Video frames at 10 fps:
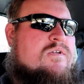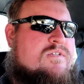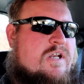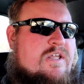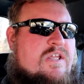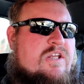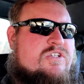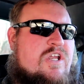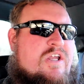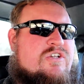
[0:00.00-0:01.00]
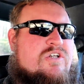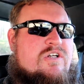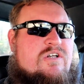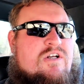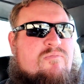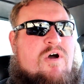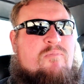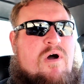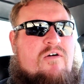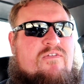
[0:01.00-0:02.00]
It's got a heat exchanger and a
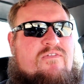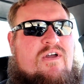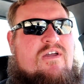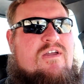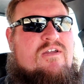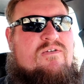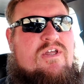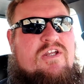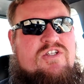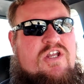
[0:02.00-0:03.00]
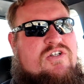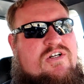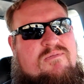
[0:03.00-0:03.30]
pump off of a heat exchanger.